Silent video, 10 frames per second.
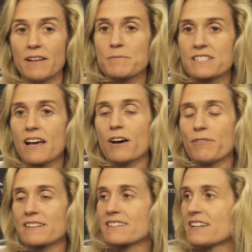
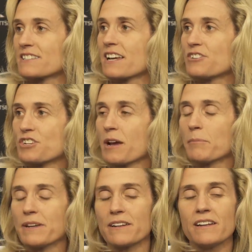himself as an NCAA
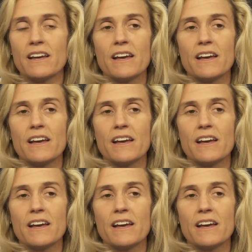champion.